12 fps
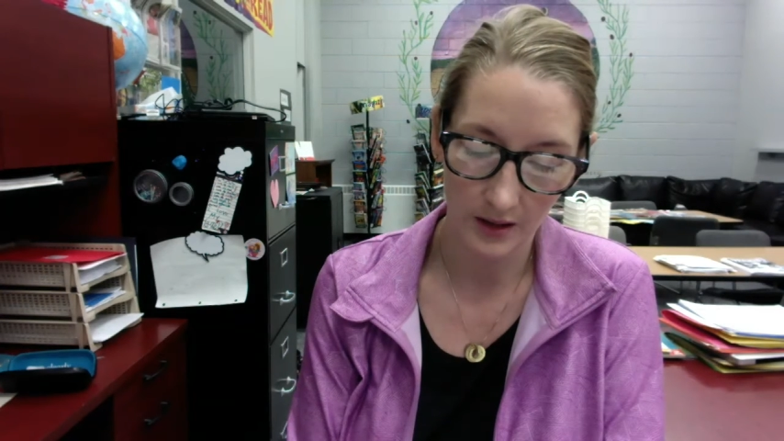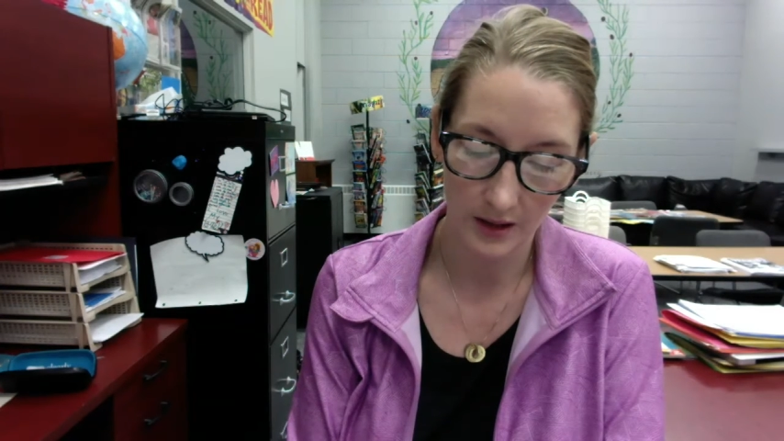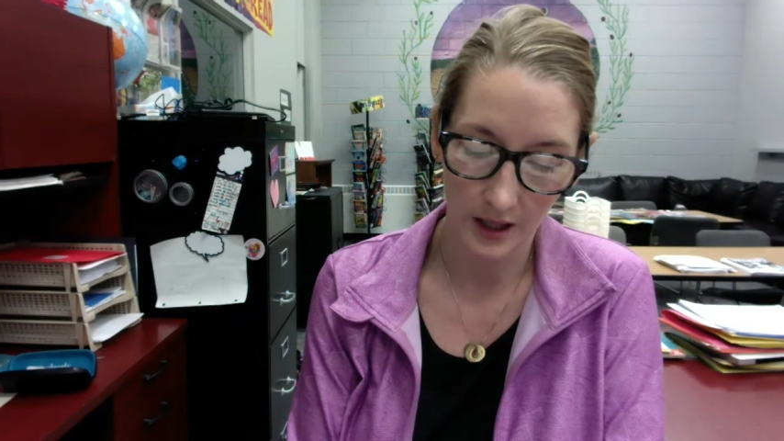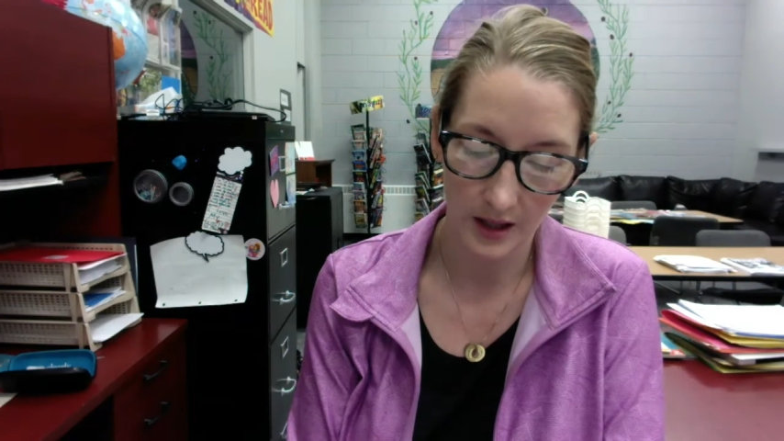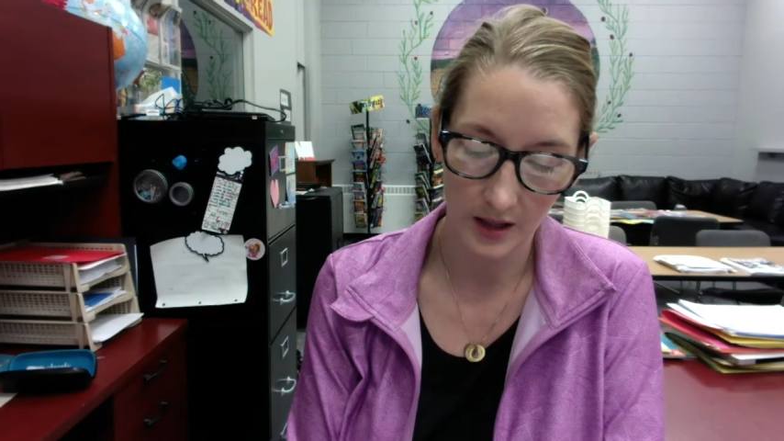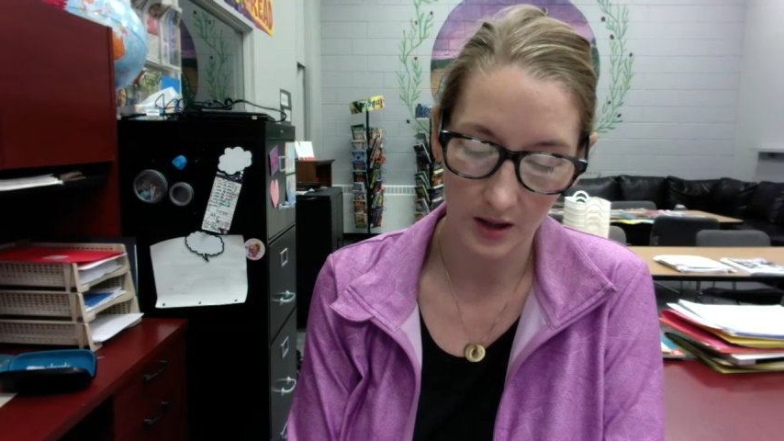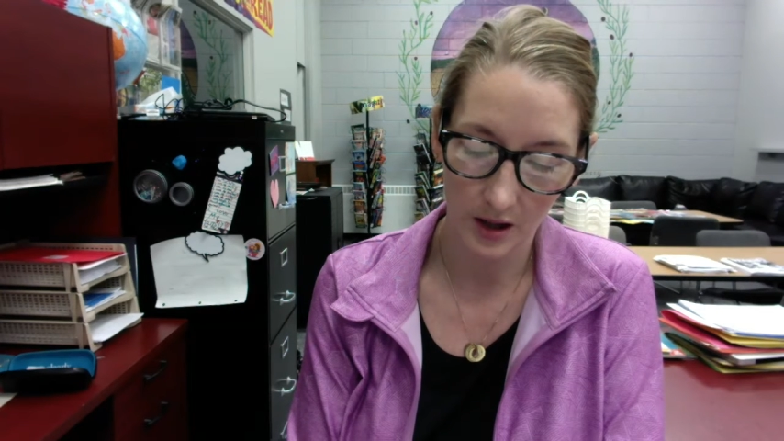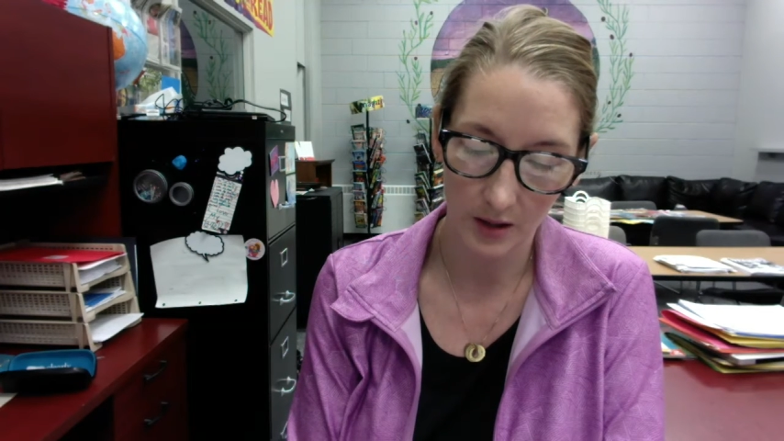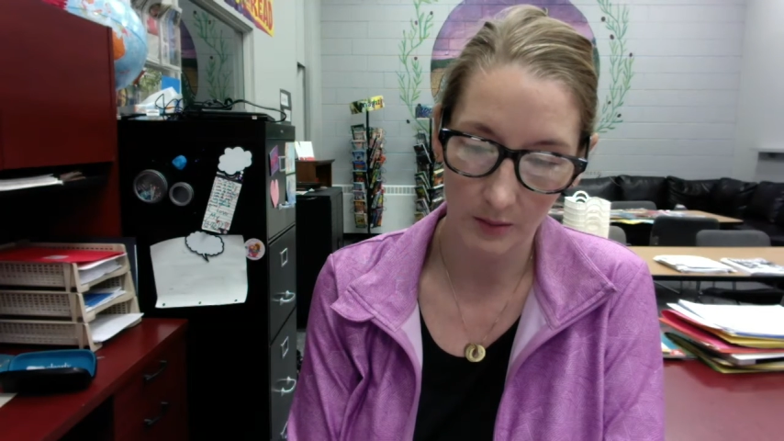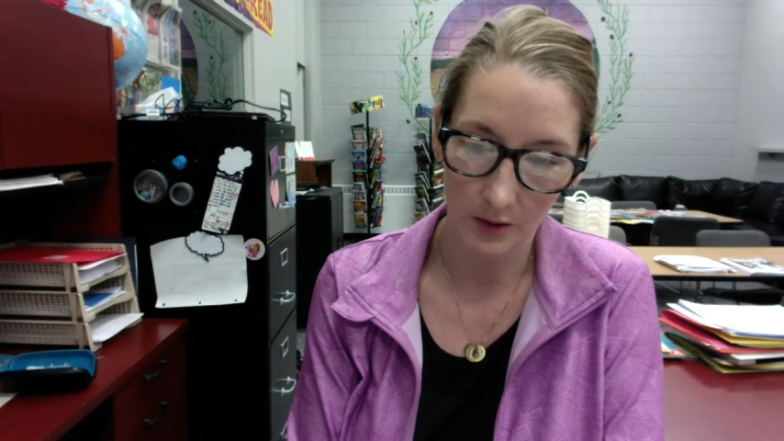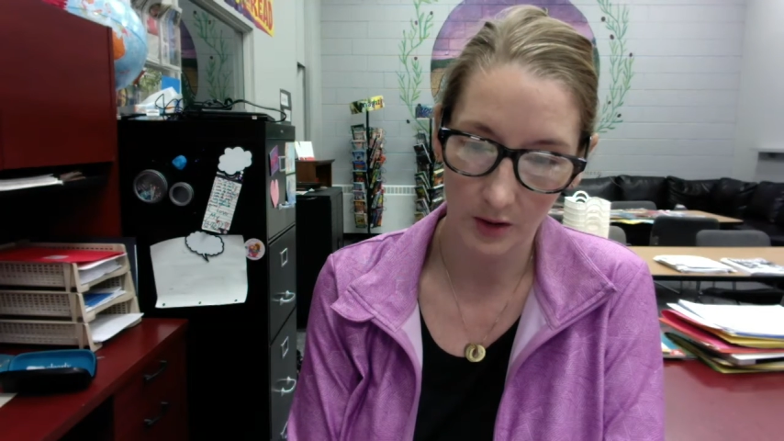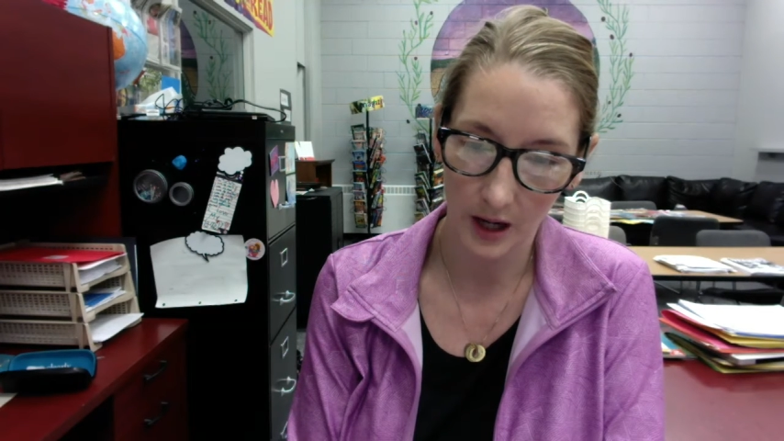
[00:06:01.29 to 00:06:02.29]
and they saw
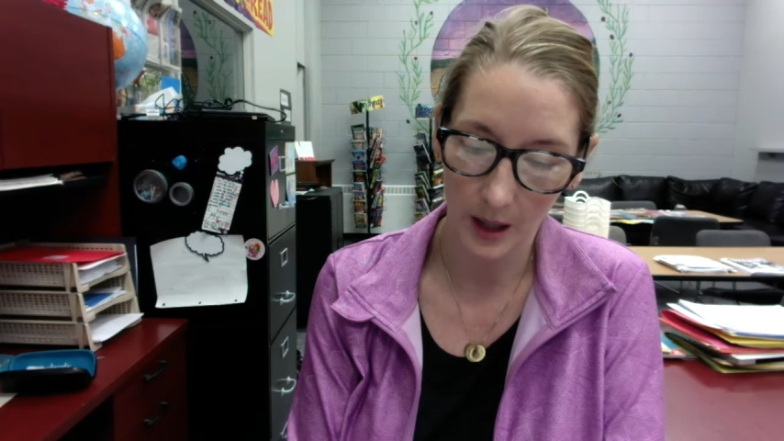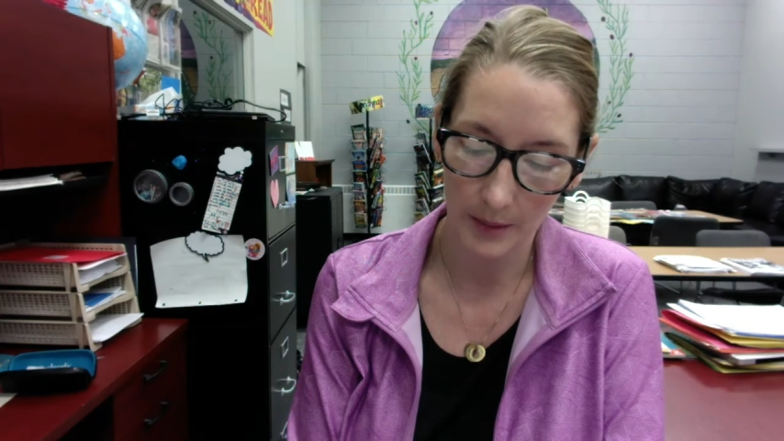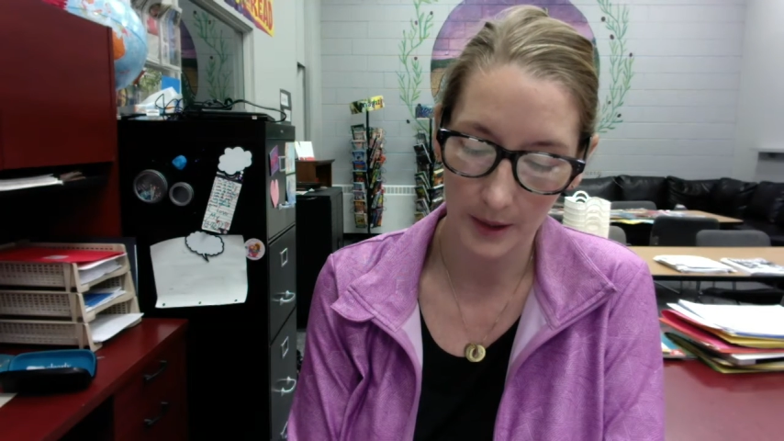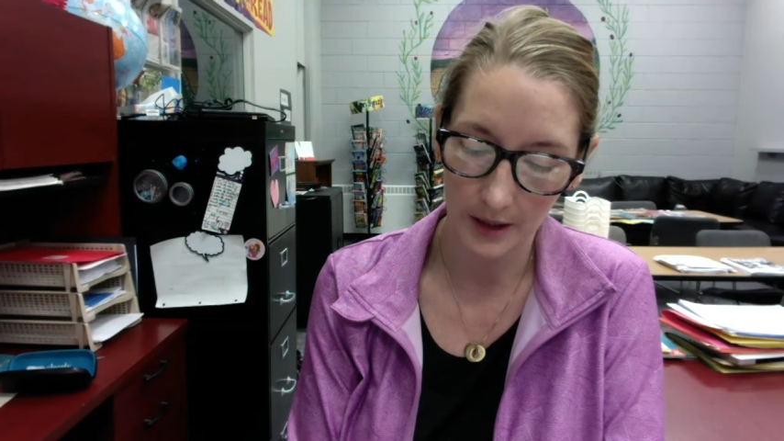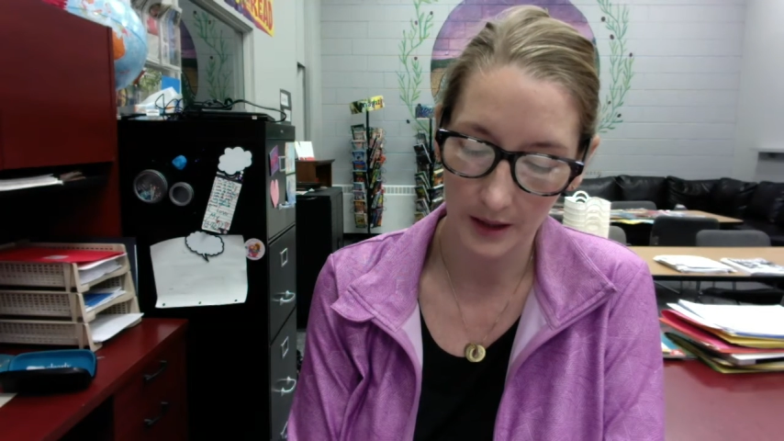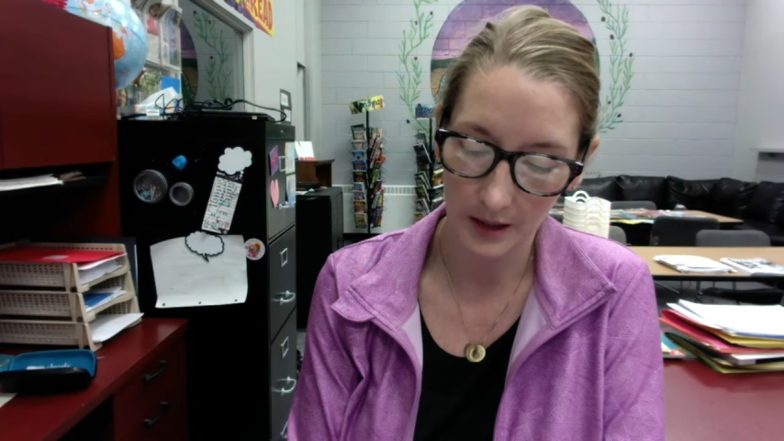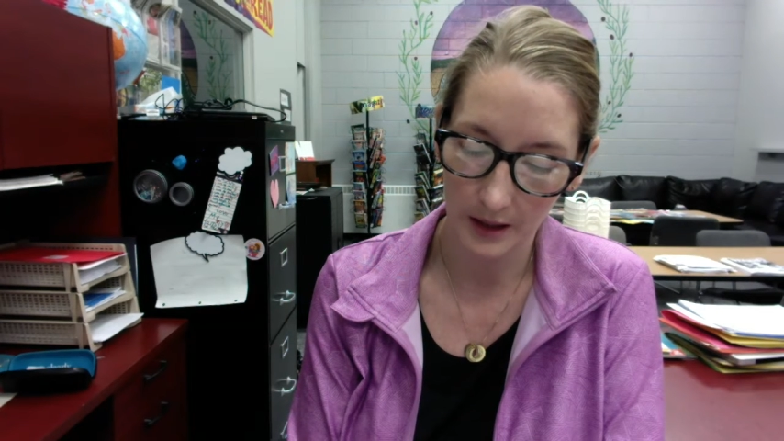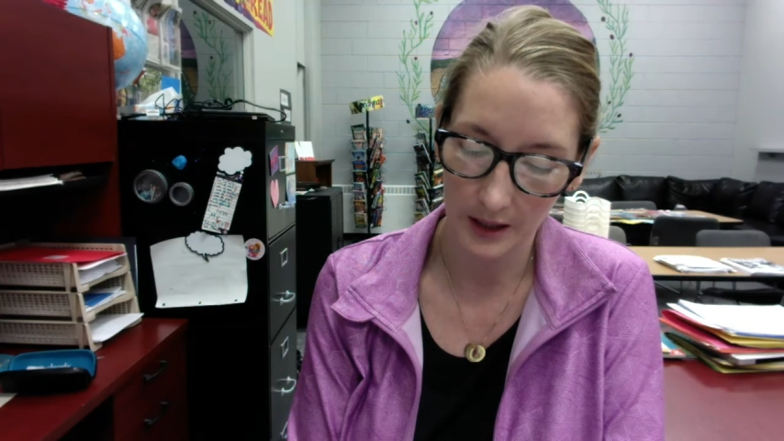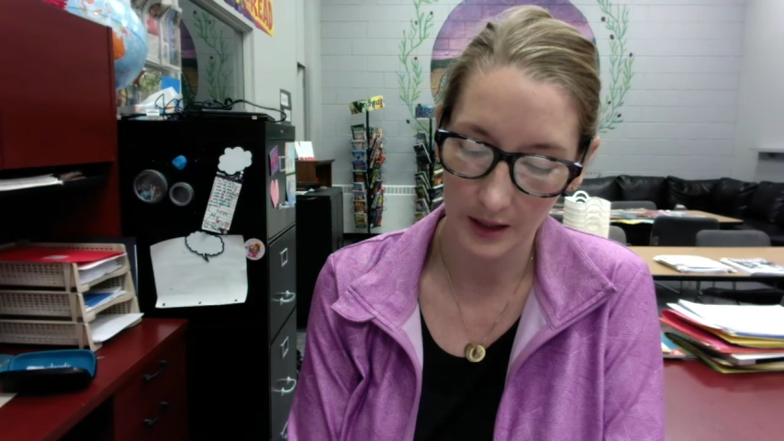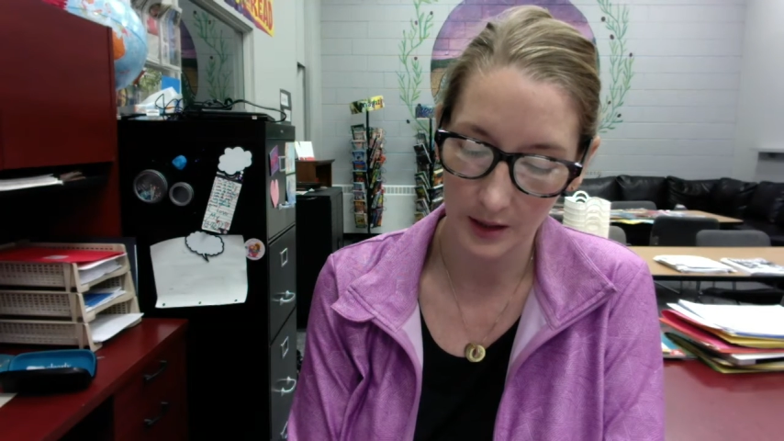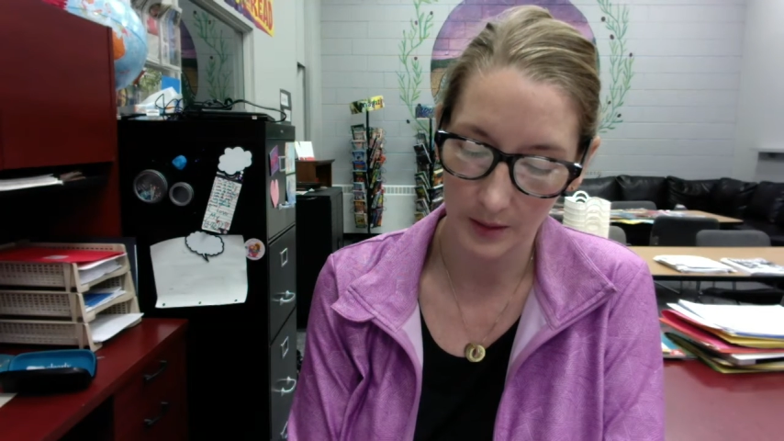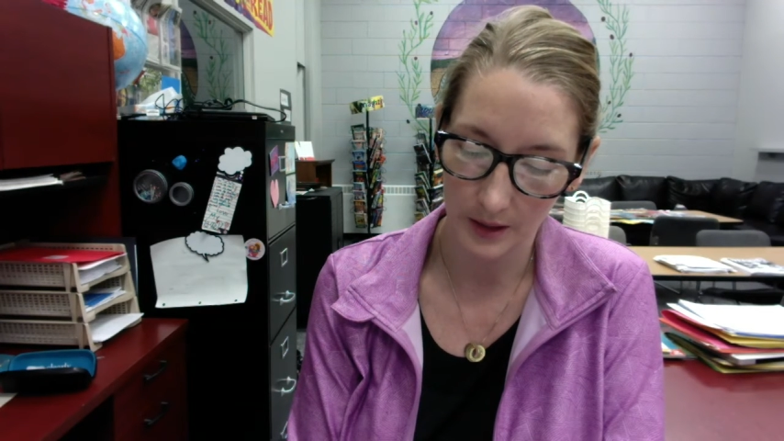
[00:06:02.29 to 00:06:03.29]
him grab it and
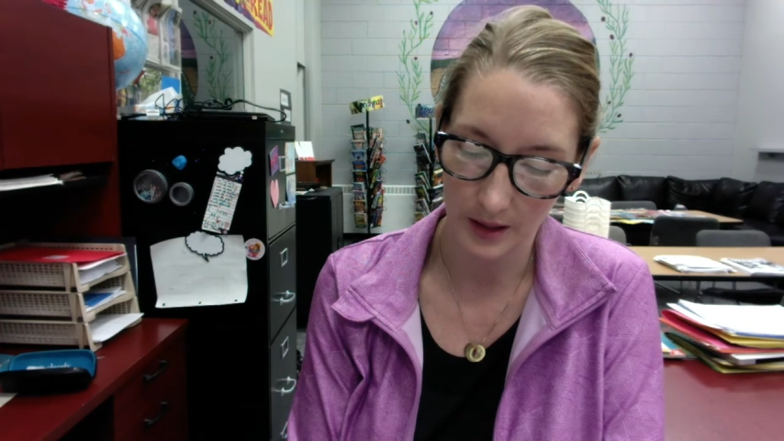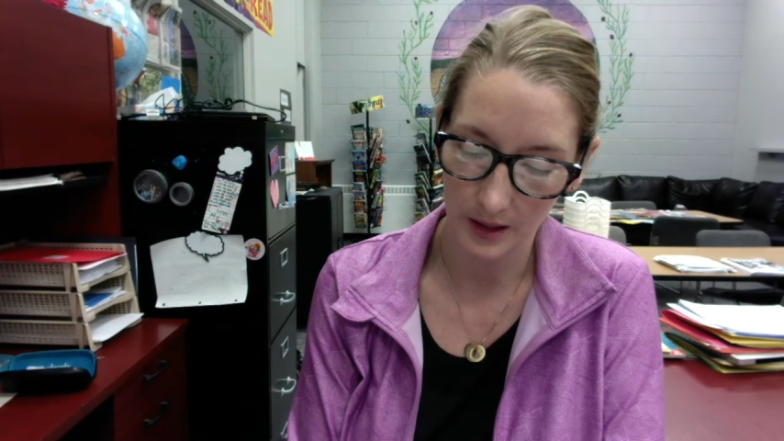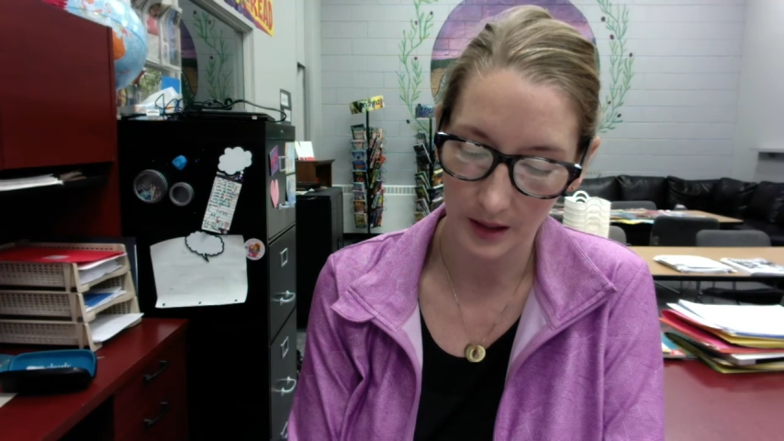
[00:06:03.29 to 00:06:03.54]
cling to it.